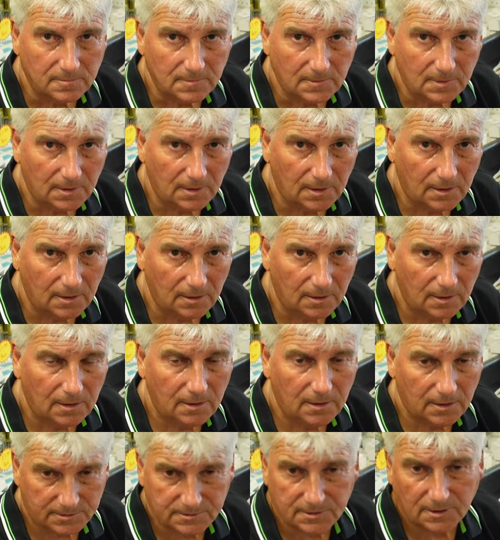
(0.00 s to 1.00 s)
sorry over to you
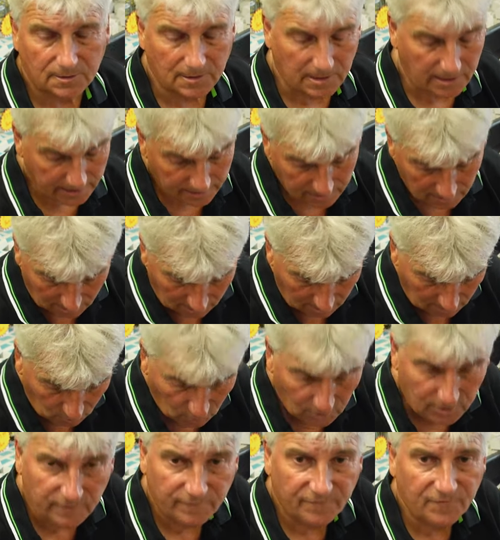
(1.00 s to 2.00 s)
Tony. that's okay
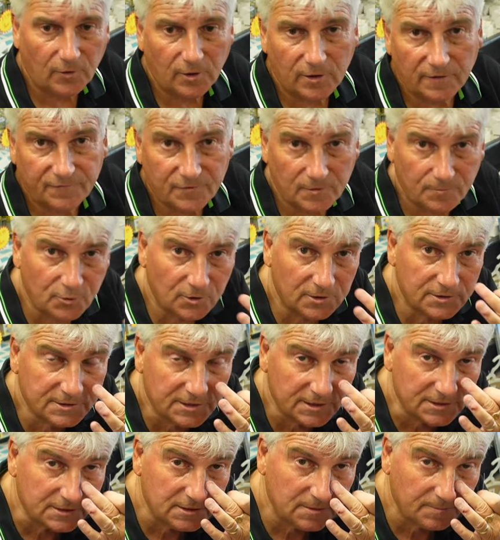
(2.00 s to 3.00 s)
what you find if you put a
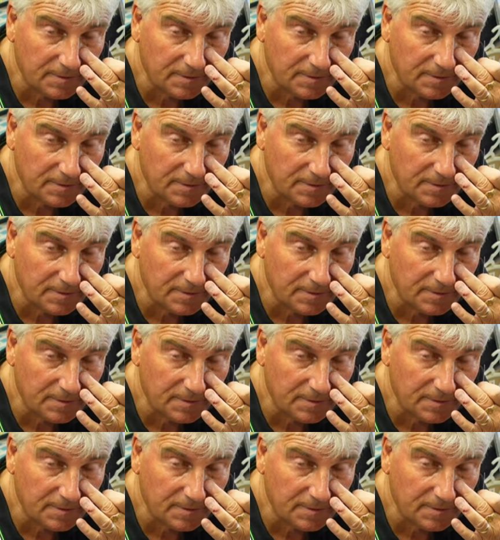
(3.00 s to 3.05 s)
60